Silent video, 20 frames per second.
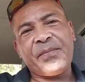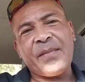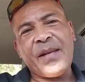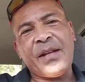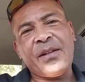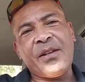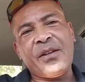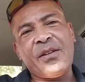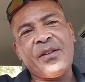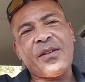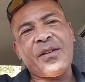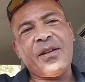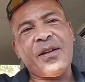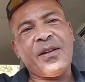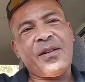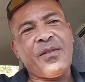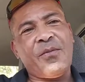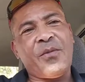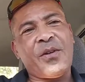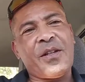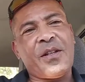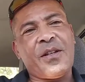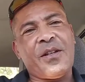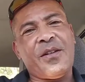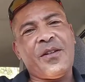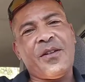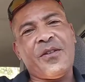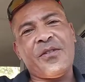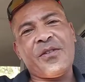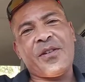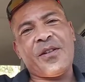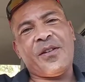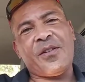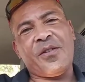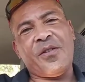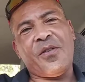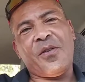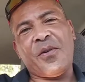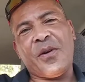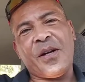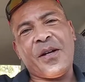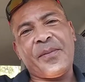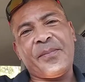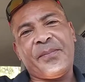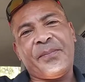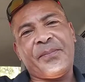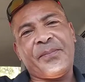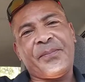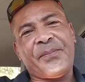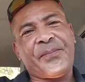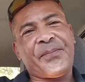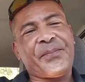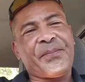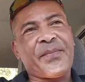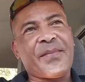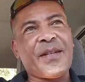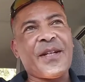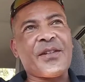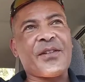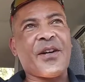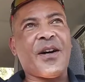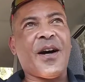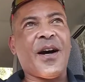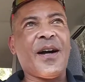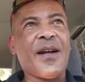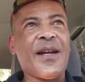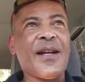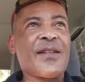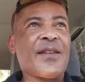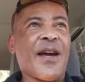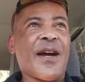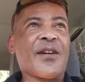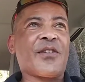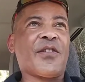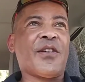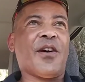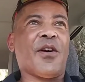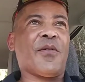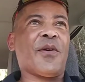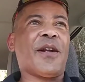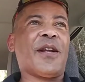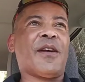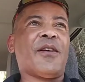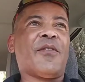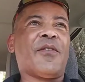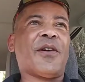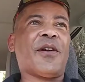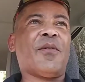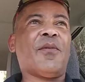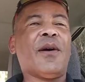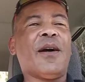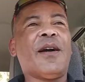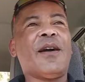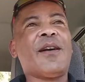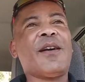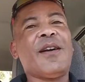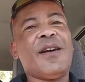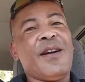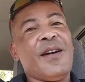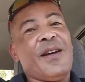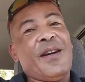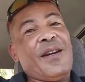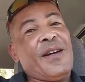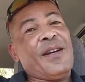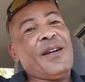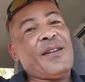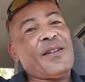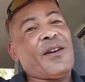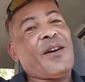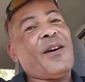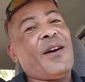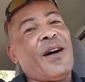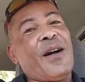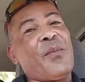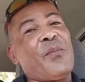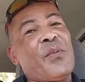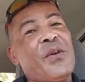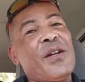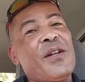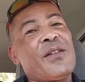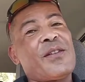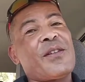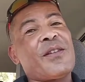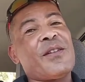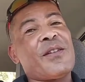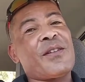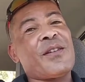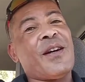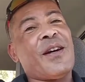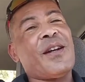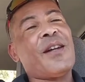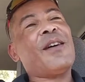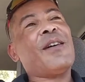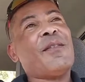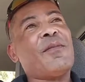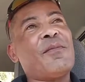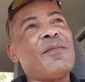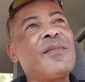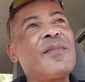And one thing you know is it'll go away. It's hot. It's actually already going away. It's hot, but it's kind of...